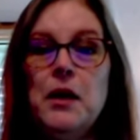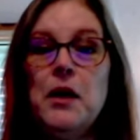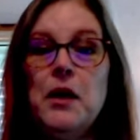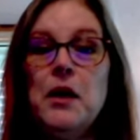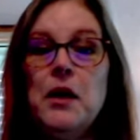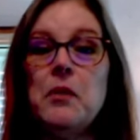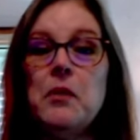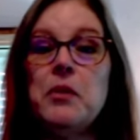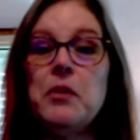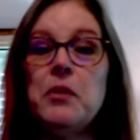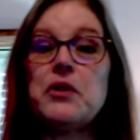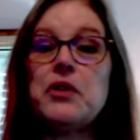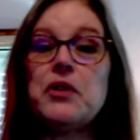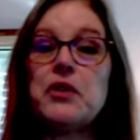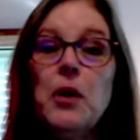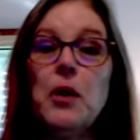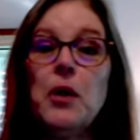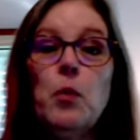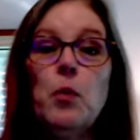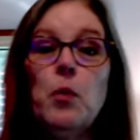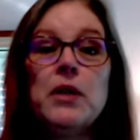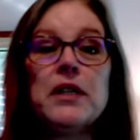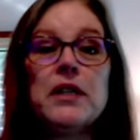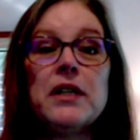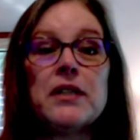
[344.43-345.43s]
But
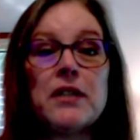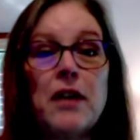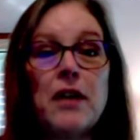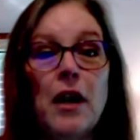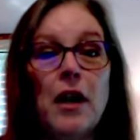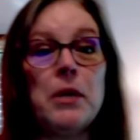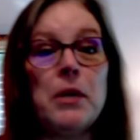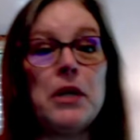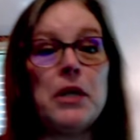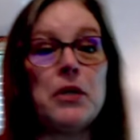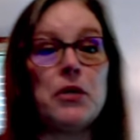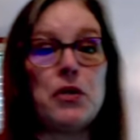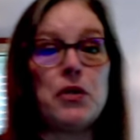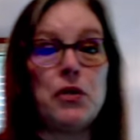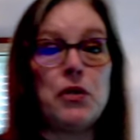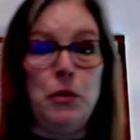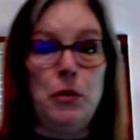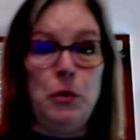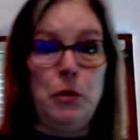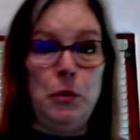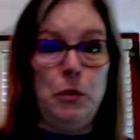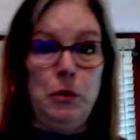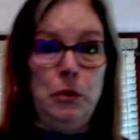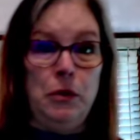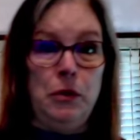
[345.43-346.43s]
someone is coming soon